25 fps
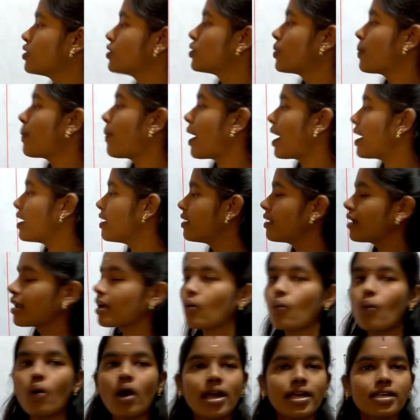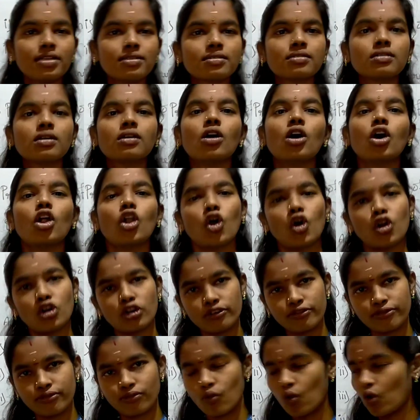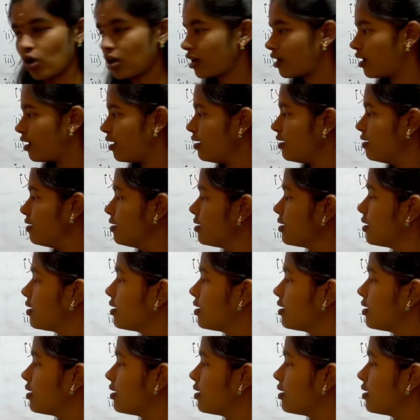So paddy requires a lot of water.